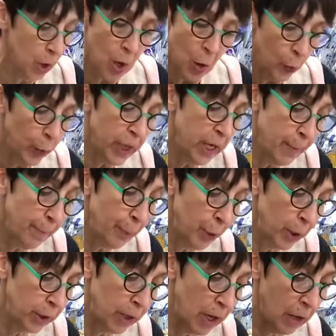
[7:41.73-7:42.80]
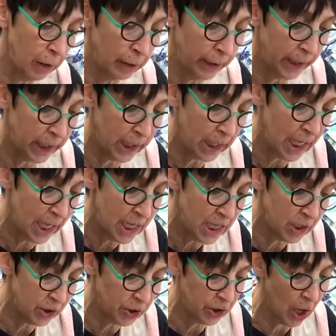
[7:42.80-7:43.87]
We didn't put garlic in the
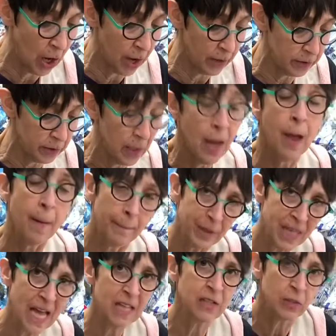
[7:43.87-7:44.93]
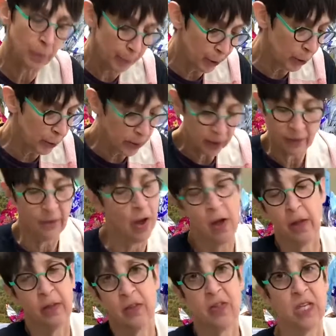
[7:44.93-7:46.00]
sauce. But that's the beauty of
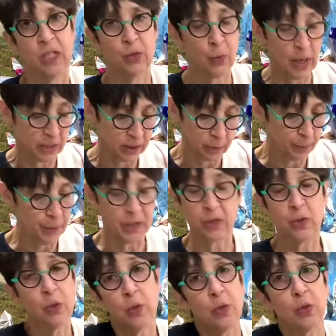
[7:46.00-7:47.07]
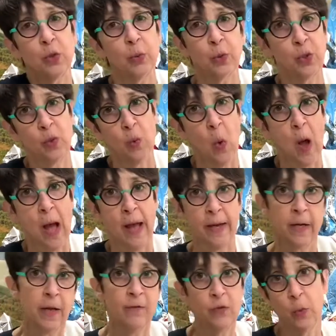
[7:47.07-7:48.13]
all of these recipes. You can do what you want.
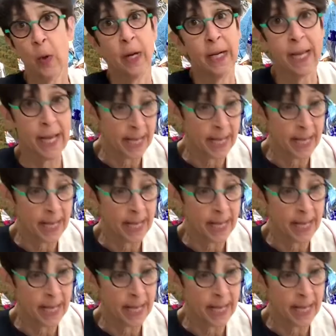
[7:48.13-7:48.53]
You want to add